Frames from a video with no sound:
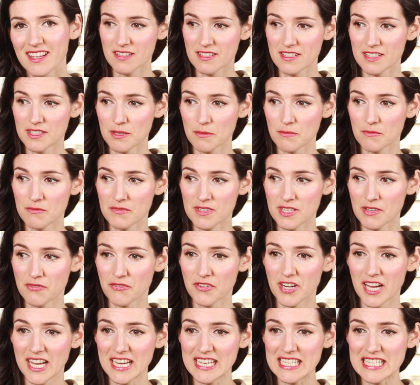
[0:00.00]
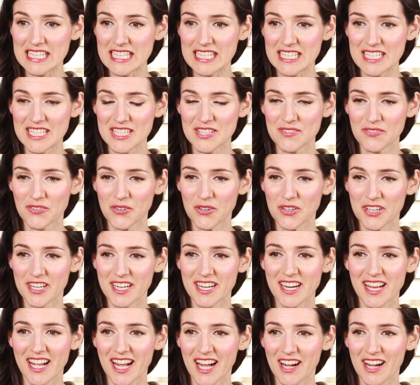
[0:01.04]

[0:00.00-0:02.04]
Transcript: some different ideas for